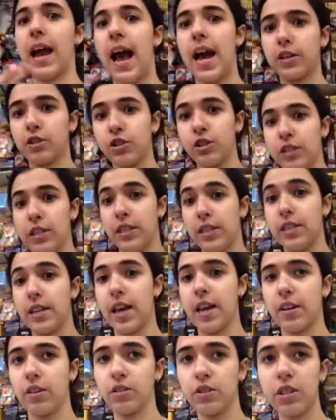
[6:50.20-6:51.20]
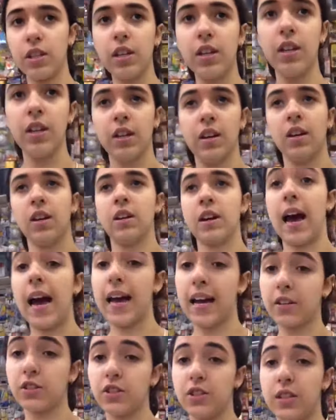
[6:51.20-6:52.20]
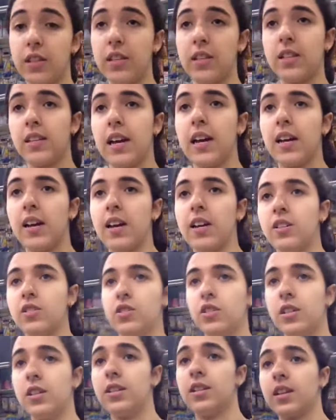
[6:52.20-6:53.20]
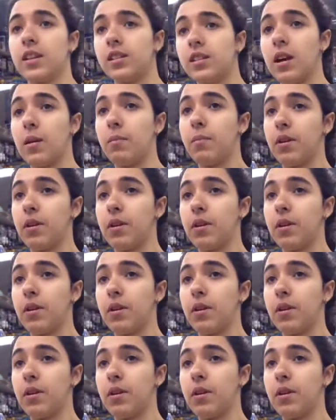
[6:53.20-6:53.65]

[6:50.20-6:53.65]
actually need the energy. I actually needed that energy next time,